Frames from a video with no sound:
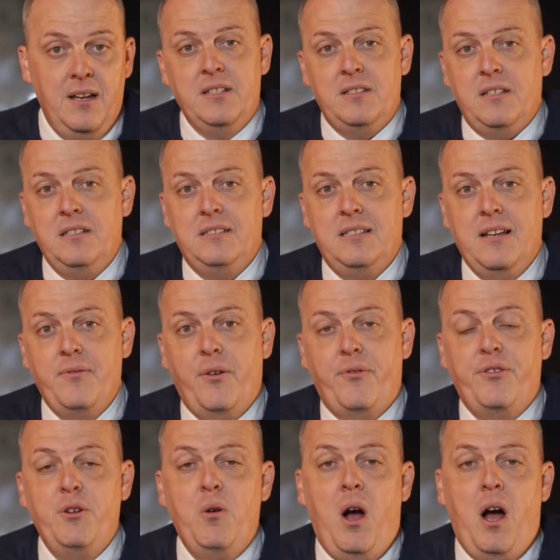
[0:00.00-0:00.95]
This could save a
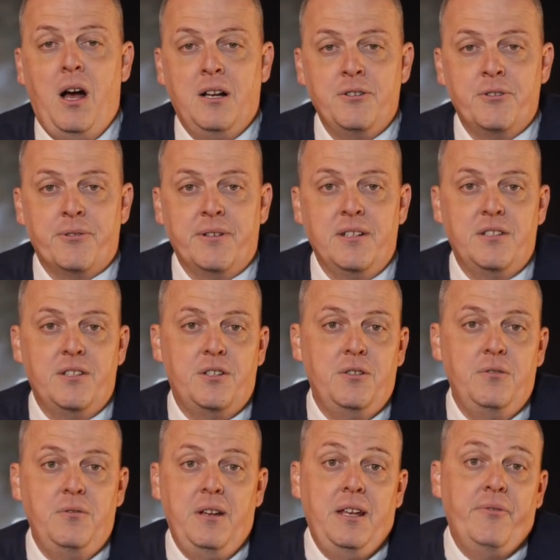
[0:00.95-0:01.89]
few $100
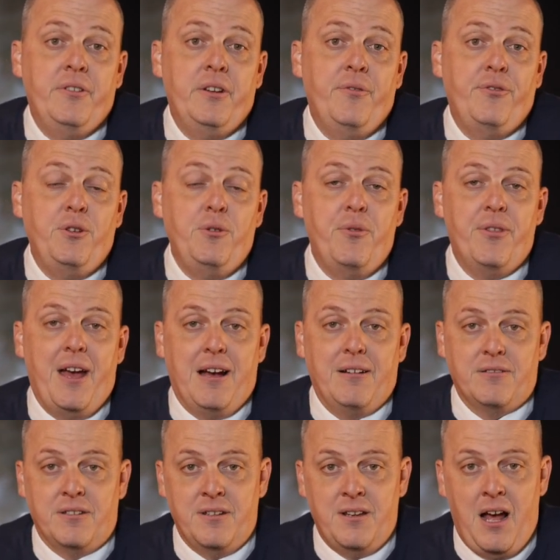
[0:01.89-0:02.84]
to even a few
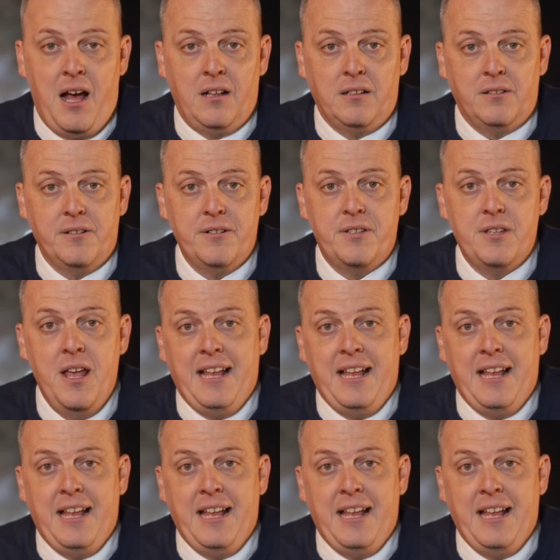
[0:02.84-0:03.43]
$1,000,